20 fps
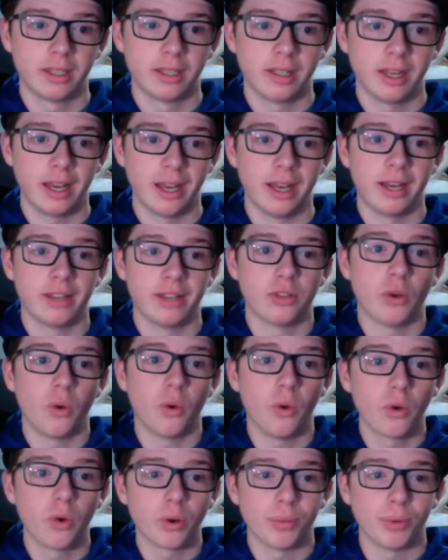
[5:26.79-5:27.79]
And it's
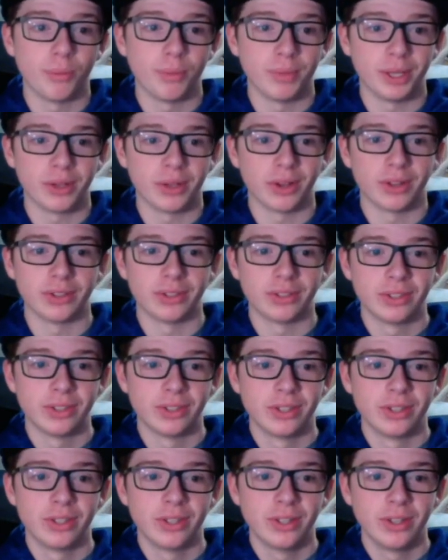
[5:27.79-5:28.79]
horrible because
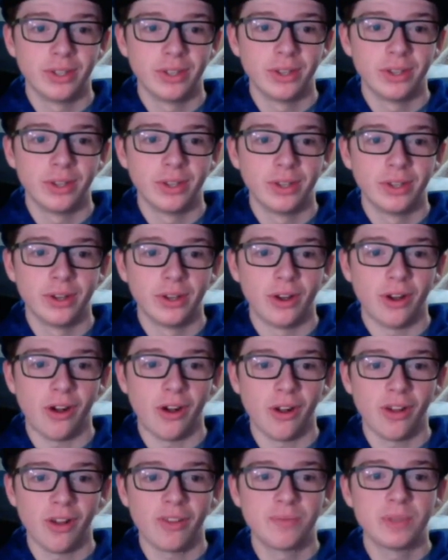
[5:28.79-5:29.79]

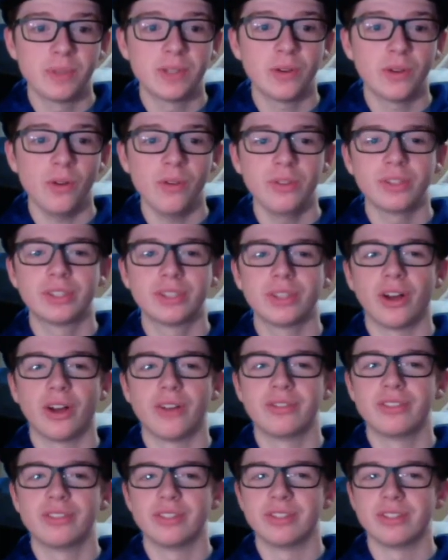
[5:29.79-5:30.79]
all I've been told this
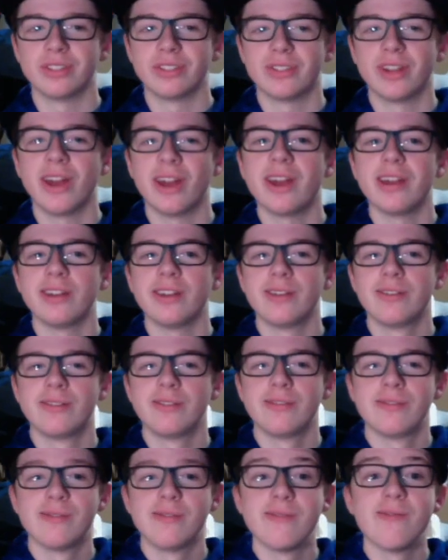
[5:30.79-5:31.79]
offseason is, hey,
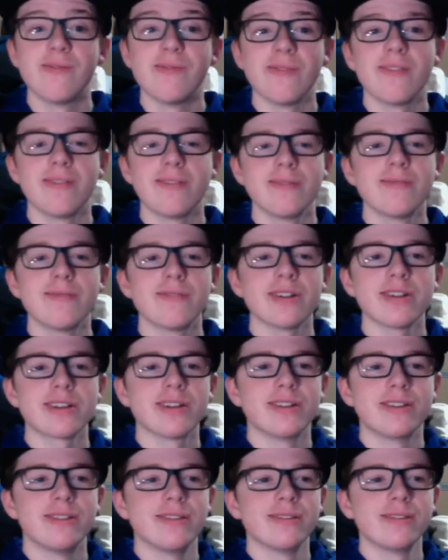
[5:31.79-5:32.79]
we're going
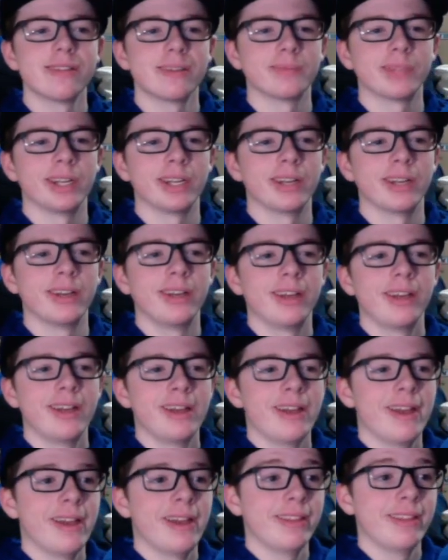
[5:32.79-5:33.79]
to do something.
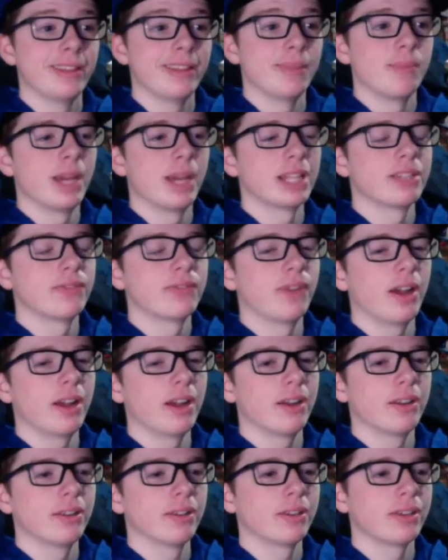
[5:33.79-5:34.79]
And then the Mets
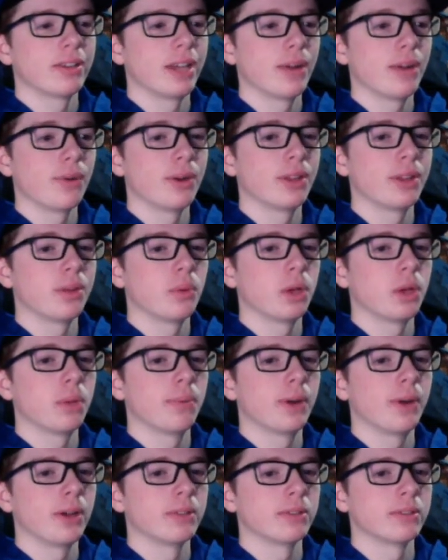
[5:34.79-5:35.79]
get rid of the
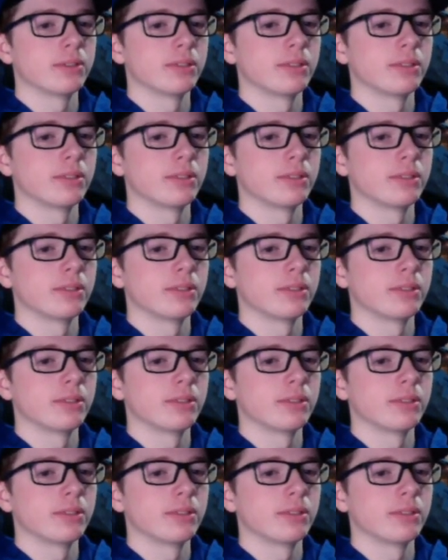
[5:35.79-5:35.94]
Wilpons.